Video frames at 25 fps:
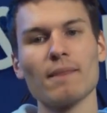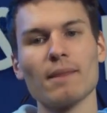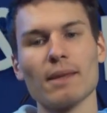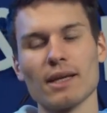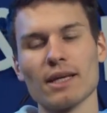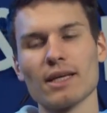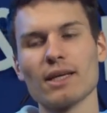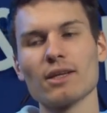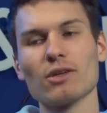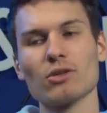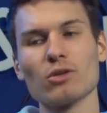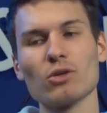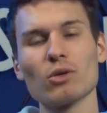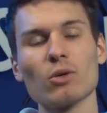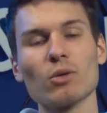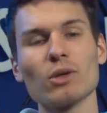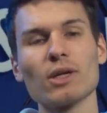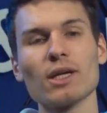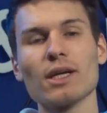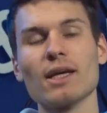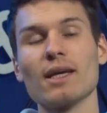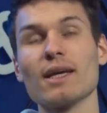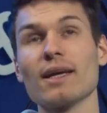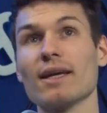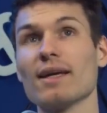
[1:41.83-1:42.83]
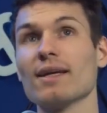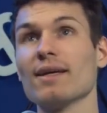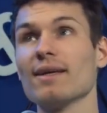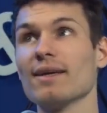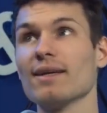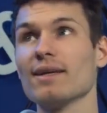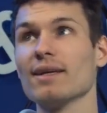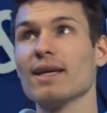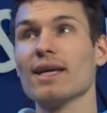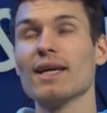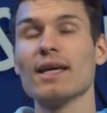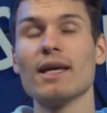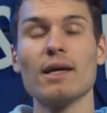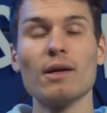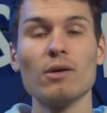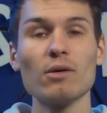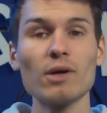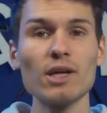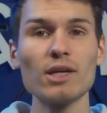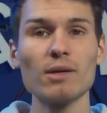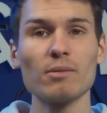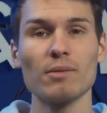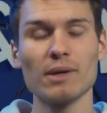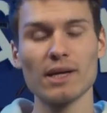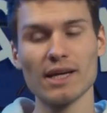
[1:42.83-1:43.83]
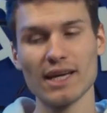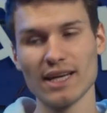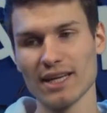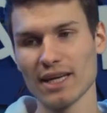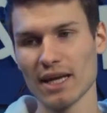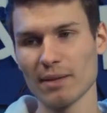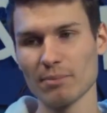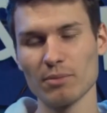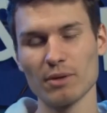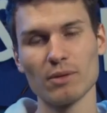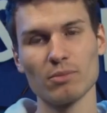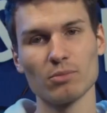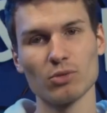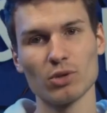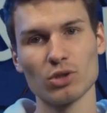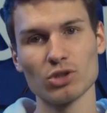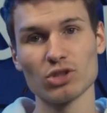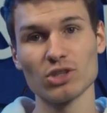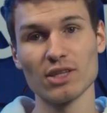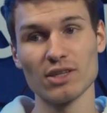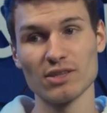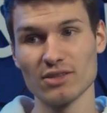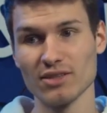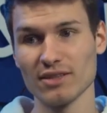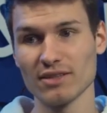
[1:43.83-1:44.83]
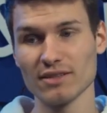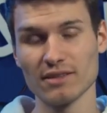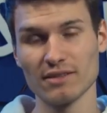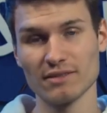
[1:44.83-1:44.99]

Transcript: It is truly an incredibly elaborate project,